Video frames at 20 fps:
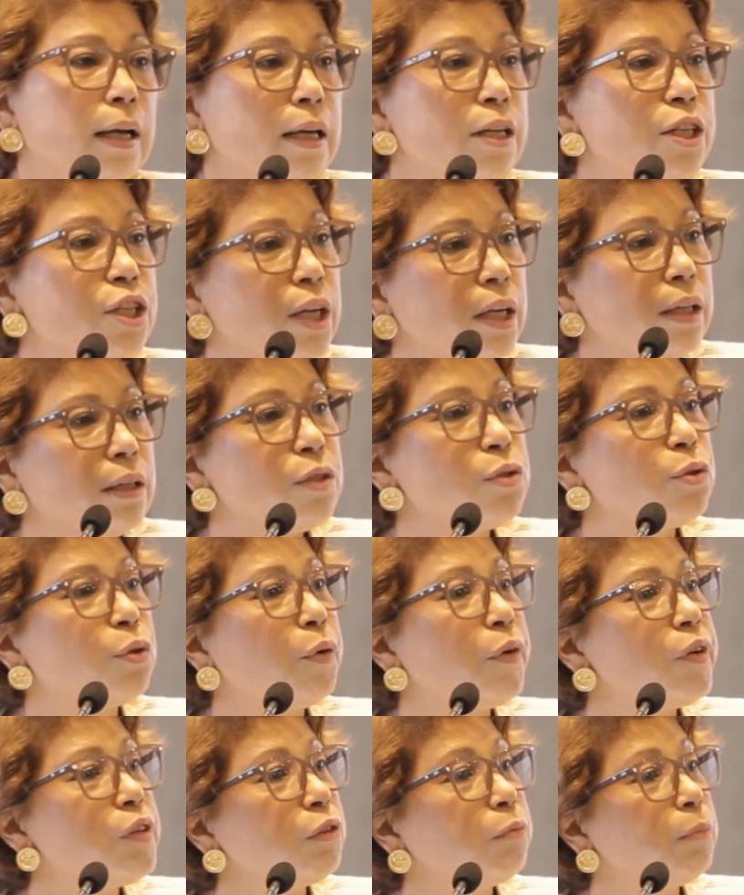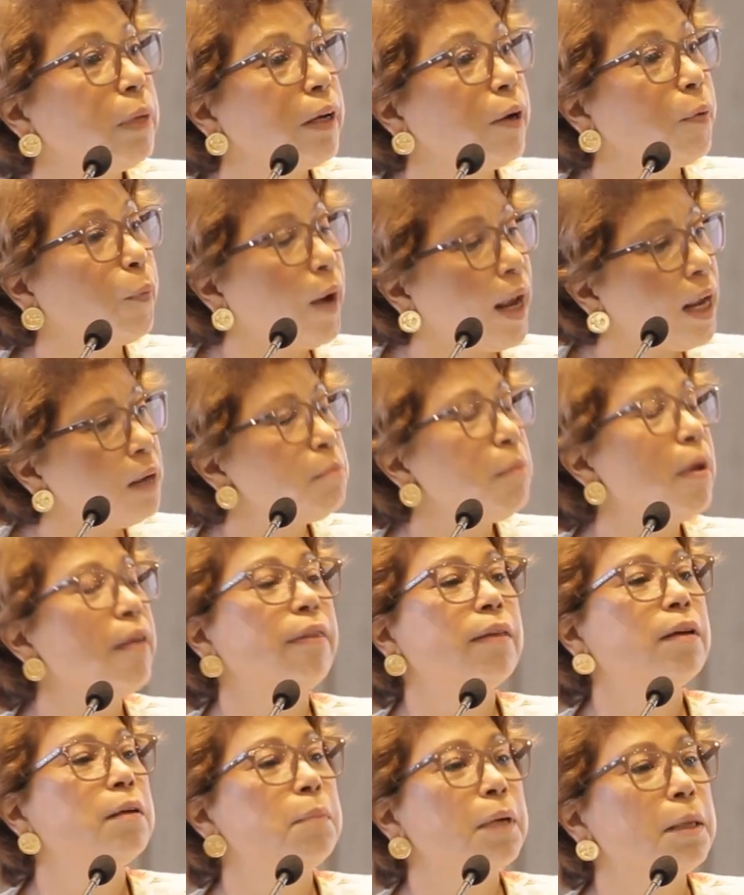I shared the stories of my
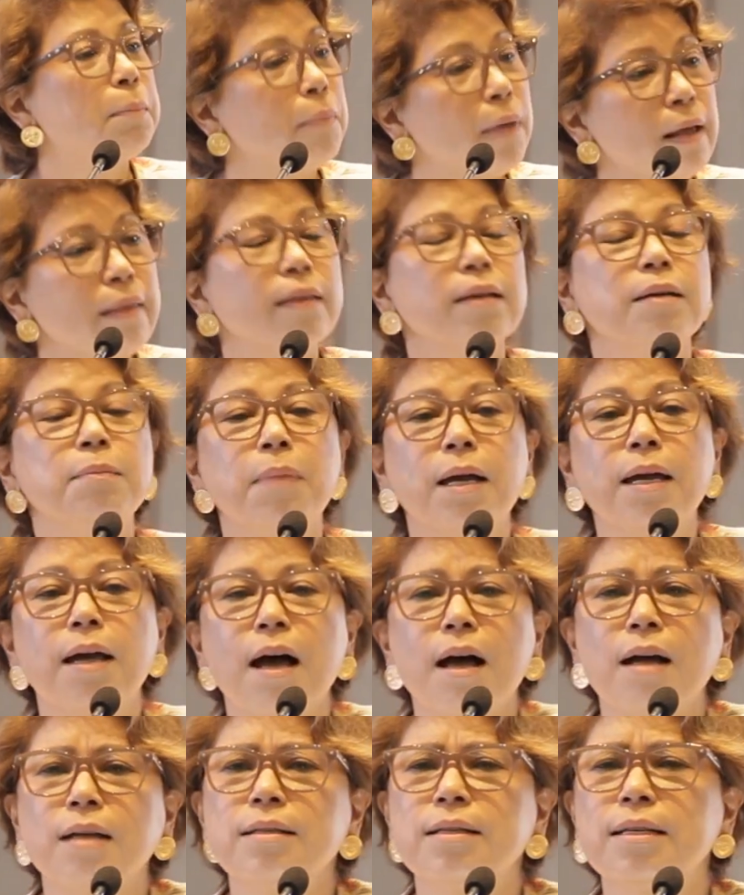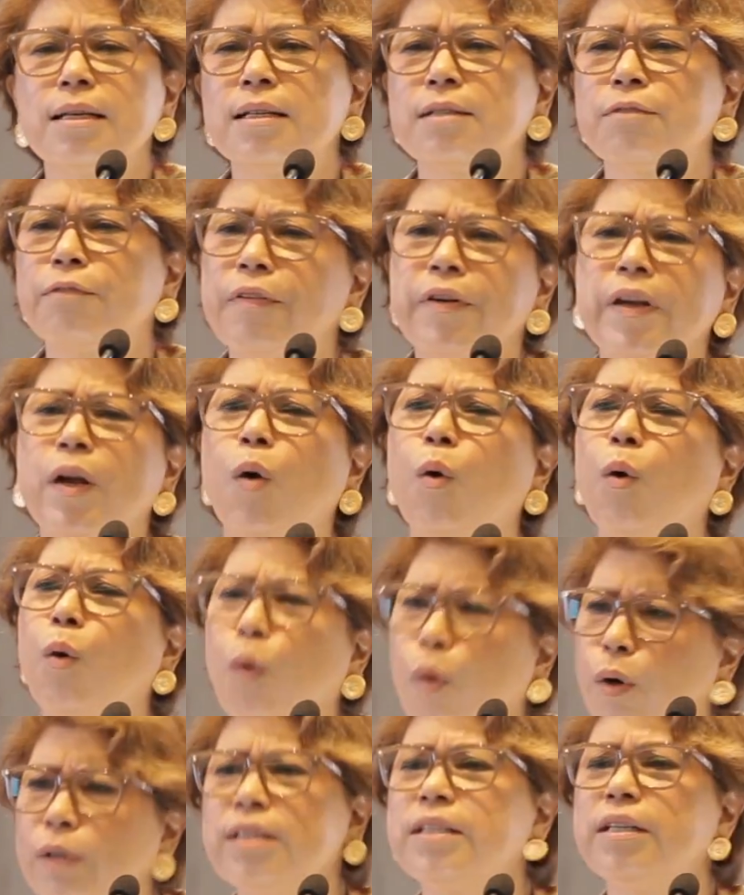grandmother, my mother, my aunties, very
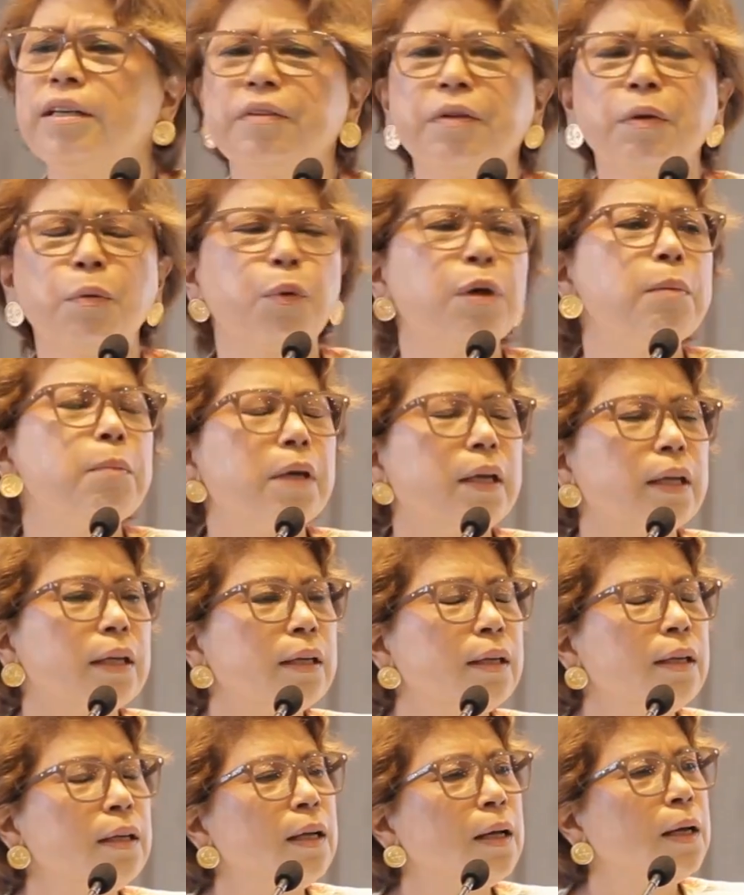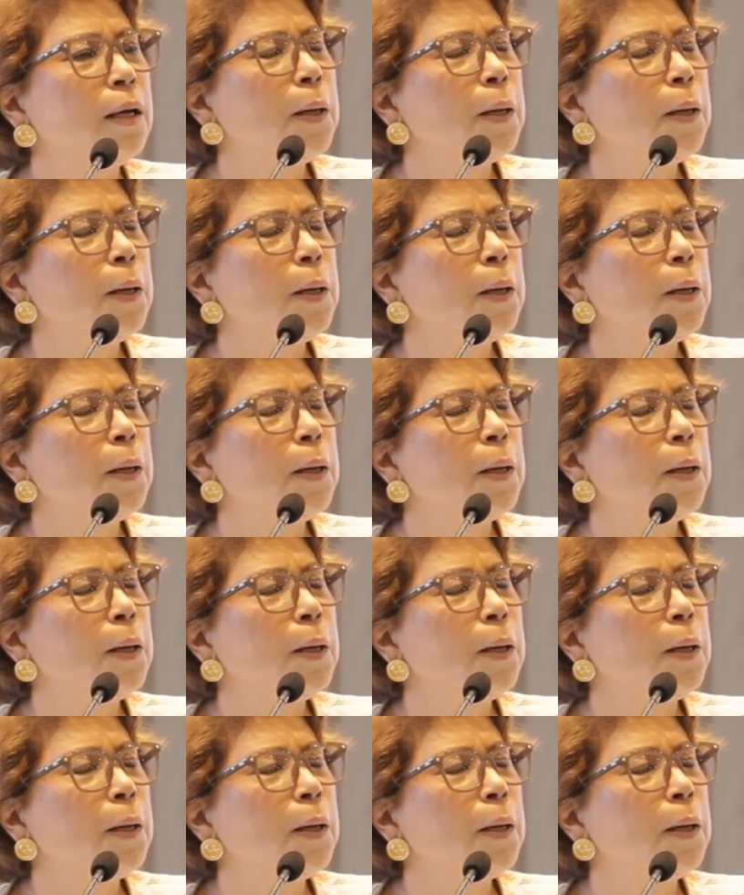ordinary women,